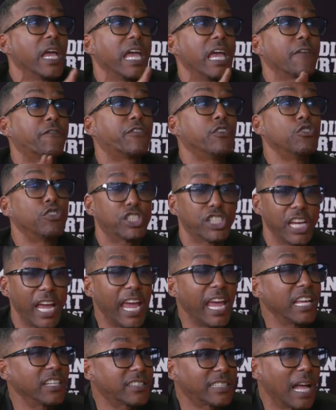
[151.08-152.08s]
if you
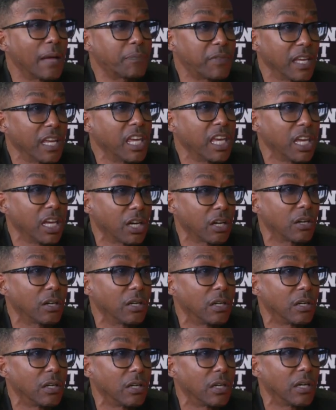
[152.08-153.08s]
change something here
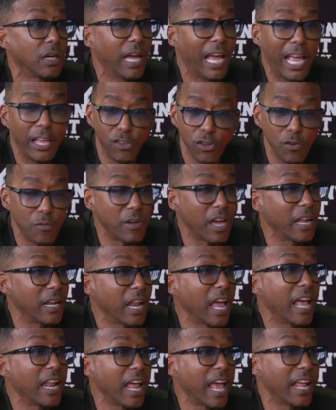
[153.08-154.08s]
and you
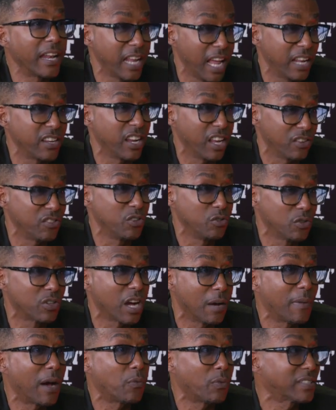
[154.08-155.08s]

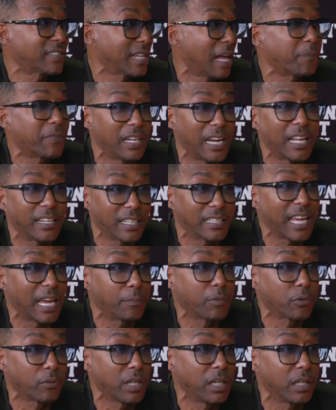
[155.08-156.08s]
come up with something at the
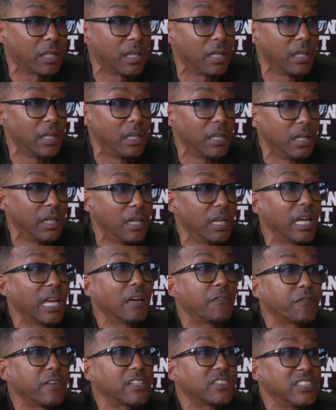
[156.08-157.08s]
table read,
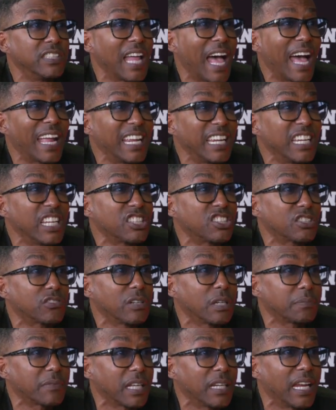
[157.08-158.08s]
if it's not in the
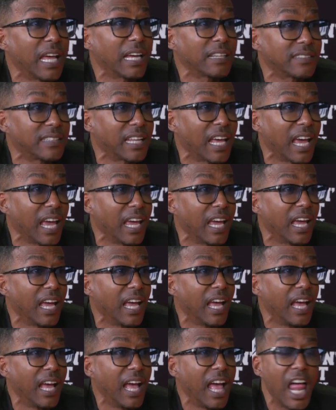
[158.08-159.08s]
script the next day,
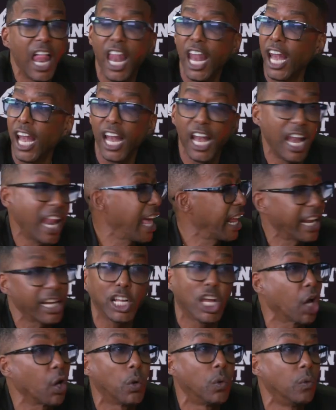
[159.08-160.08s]
let it
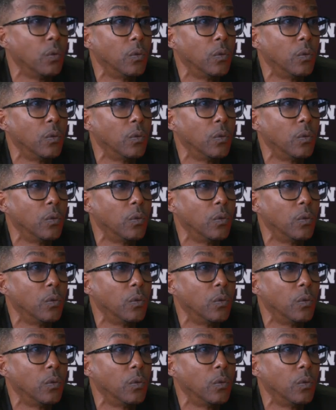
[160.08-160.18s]
go.